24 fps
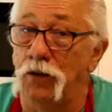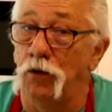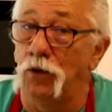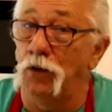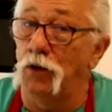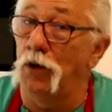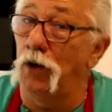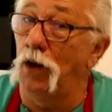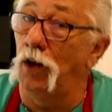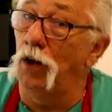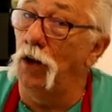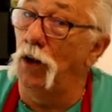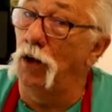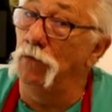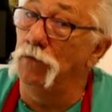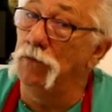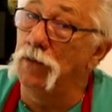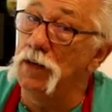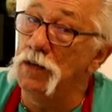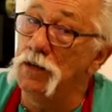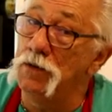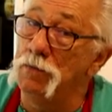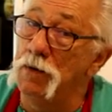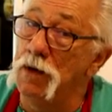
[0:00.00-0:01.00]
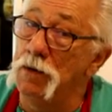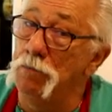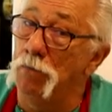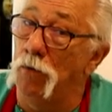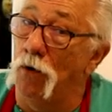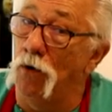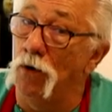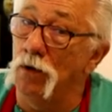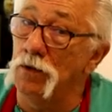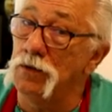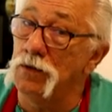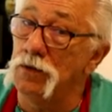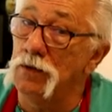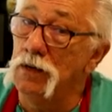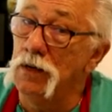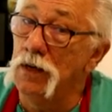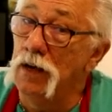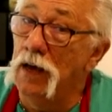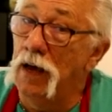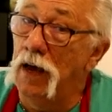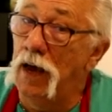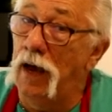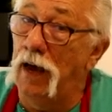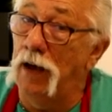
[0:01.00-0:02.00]
you're going to love these meatballs,
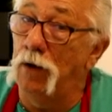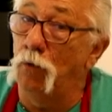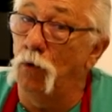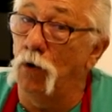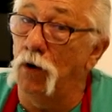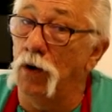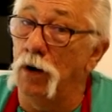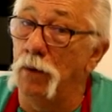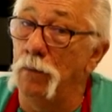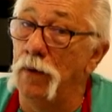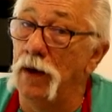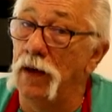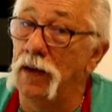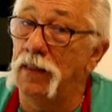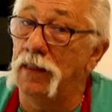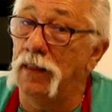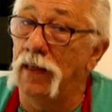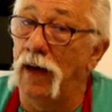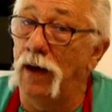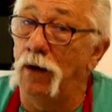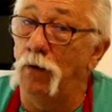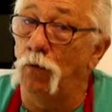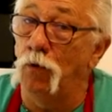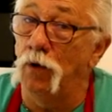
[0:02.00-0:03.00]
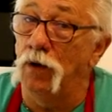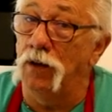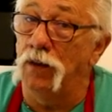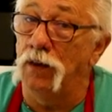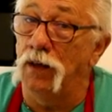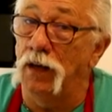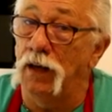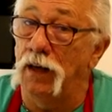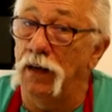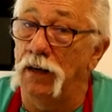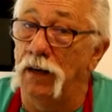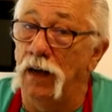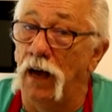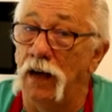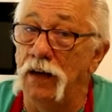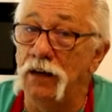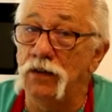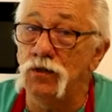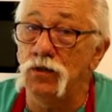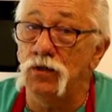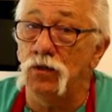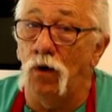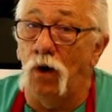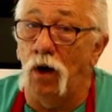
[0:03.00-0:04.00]
and we're going to make that with a
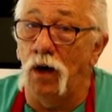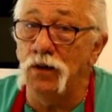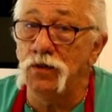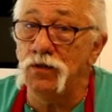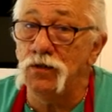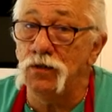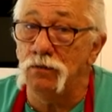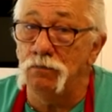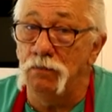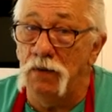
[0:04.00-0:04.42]
nice sauce,